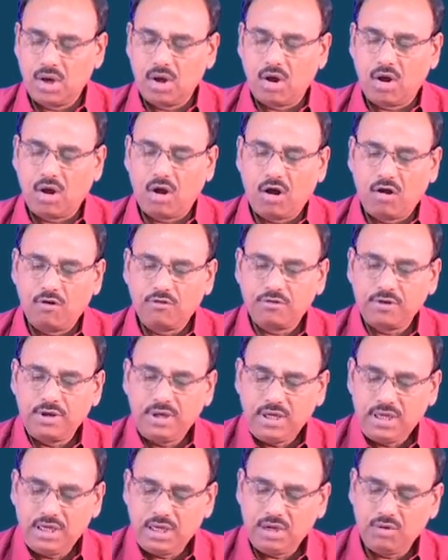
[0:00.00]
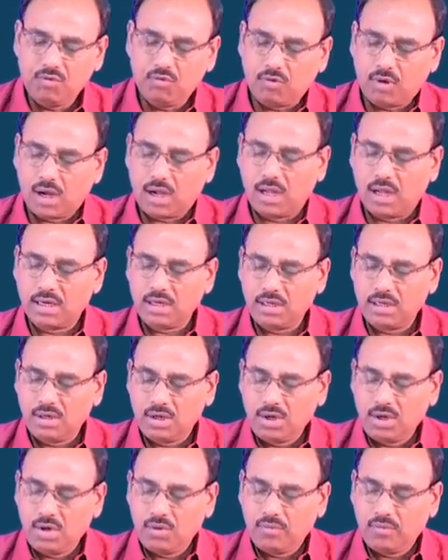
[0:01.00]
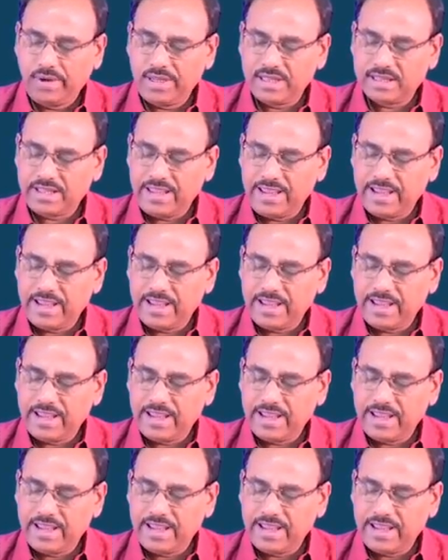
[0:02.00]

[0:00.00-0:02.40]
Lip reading: of E1 with